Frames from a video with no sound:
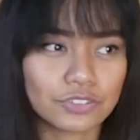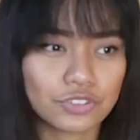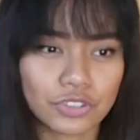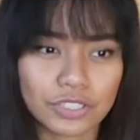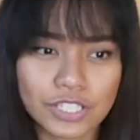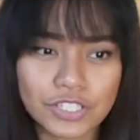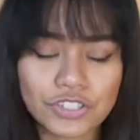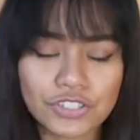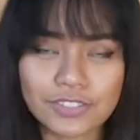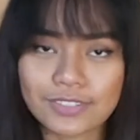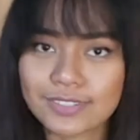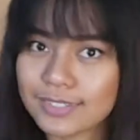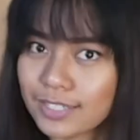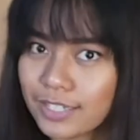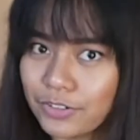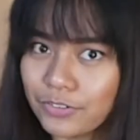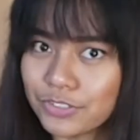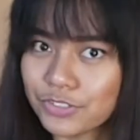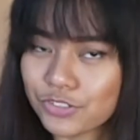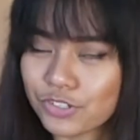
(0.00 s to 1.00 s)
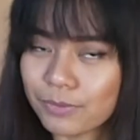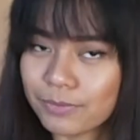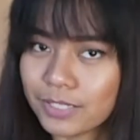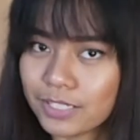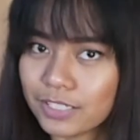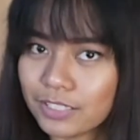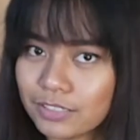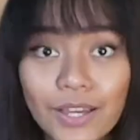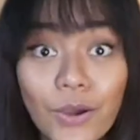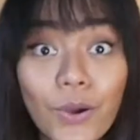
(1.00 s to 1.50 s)
traditions here in
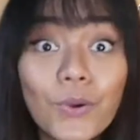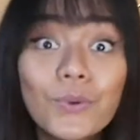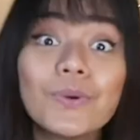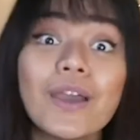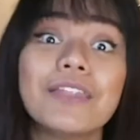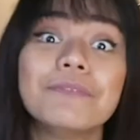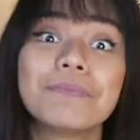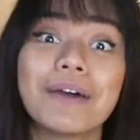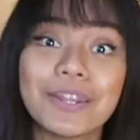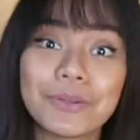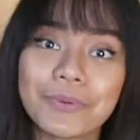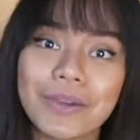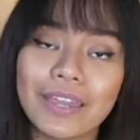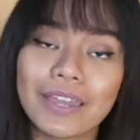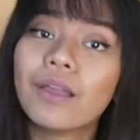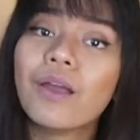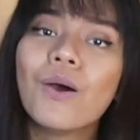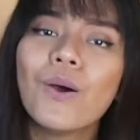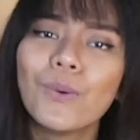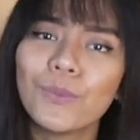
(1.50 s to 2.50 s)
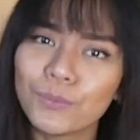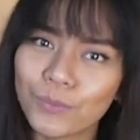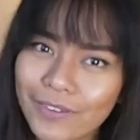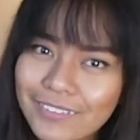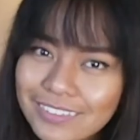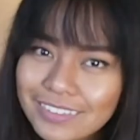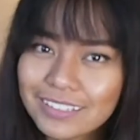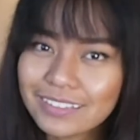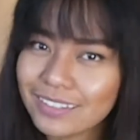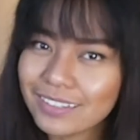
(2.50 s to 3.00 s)
Germany. Oh, and by the way,
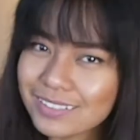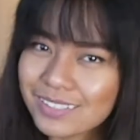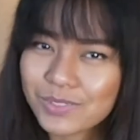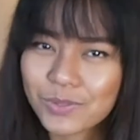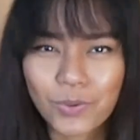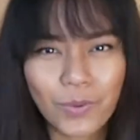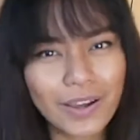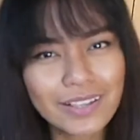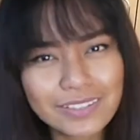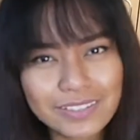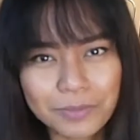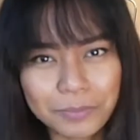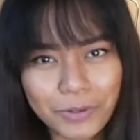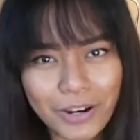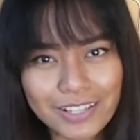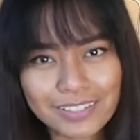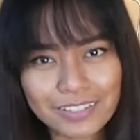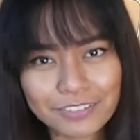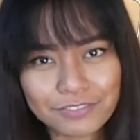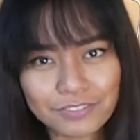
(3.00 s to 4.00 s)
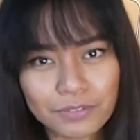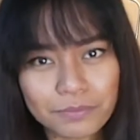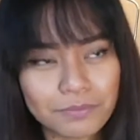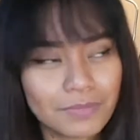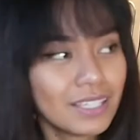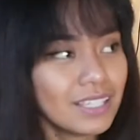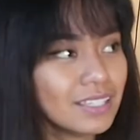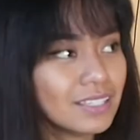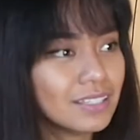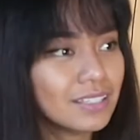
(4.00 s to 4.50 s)
one thing that is quite surprising for
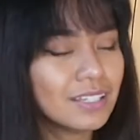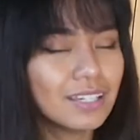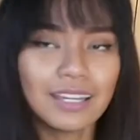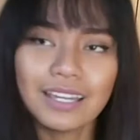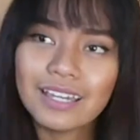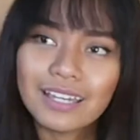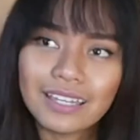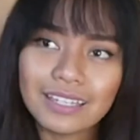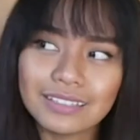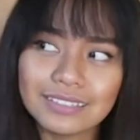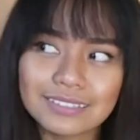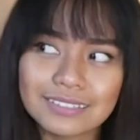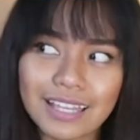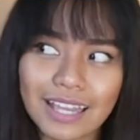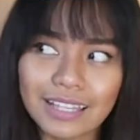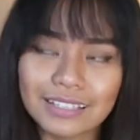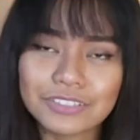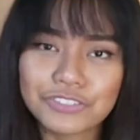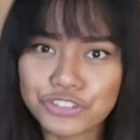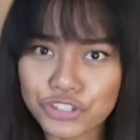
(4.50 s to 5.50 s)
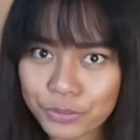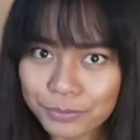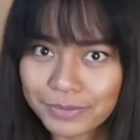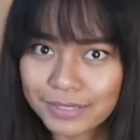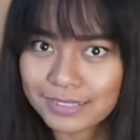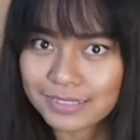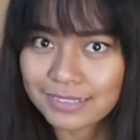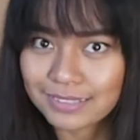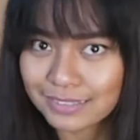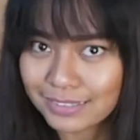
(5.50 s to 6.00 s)
me is that
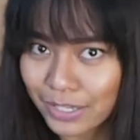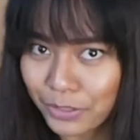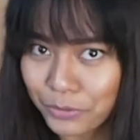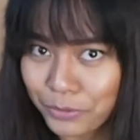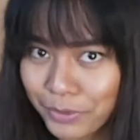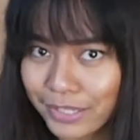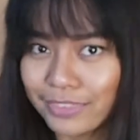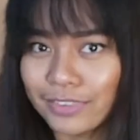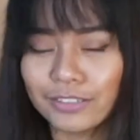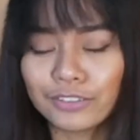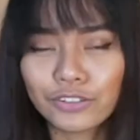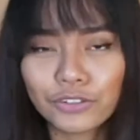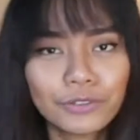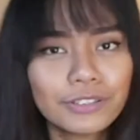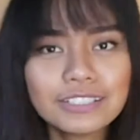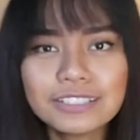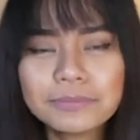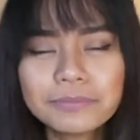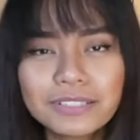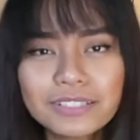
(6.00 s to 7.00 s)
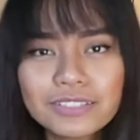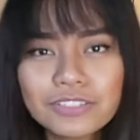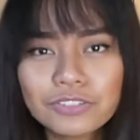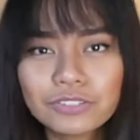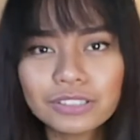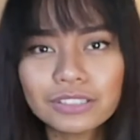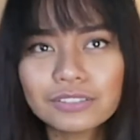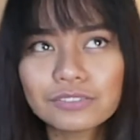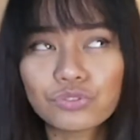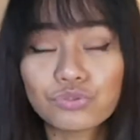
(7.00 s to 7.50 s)
Germans decorate their Christmas
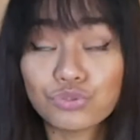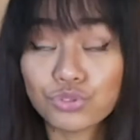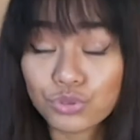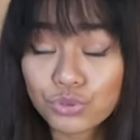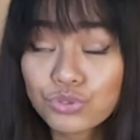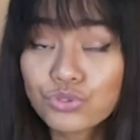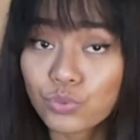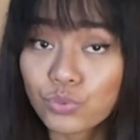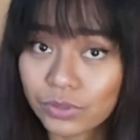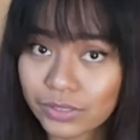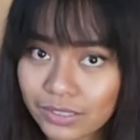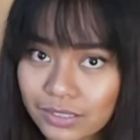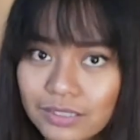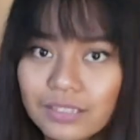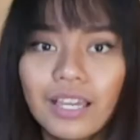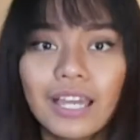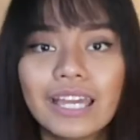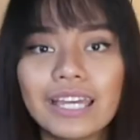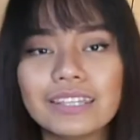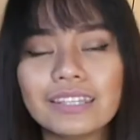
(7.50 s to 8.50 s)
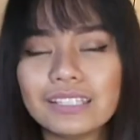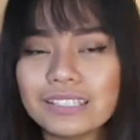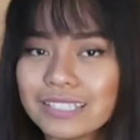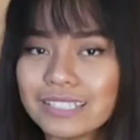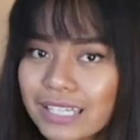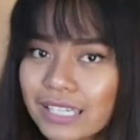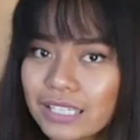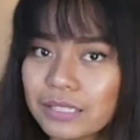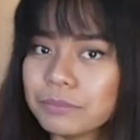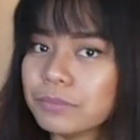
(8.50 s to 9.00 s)
trees usually the
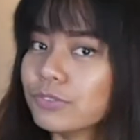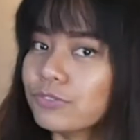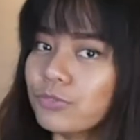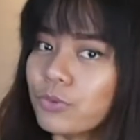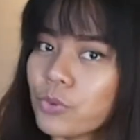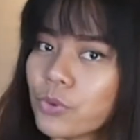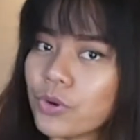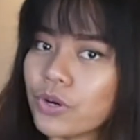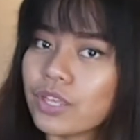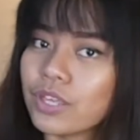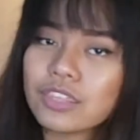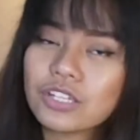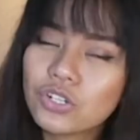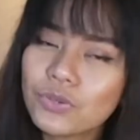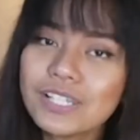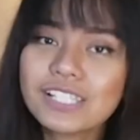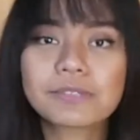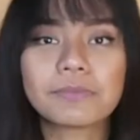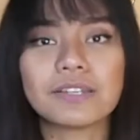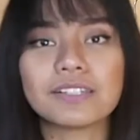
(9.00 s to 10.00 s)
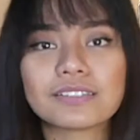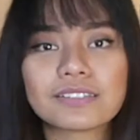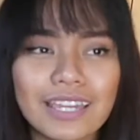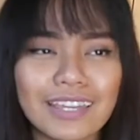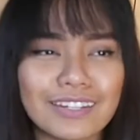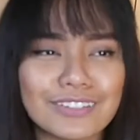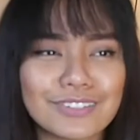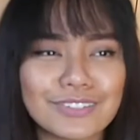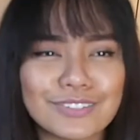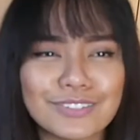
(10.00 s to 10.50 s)
day before the Christmas.
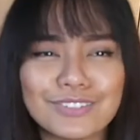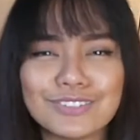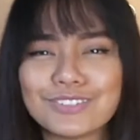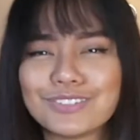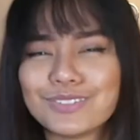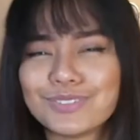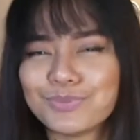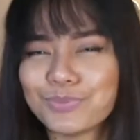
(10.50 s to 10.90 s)
It is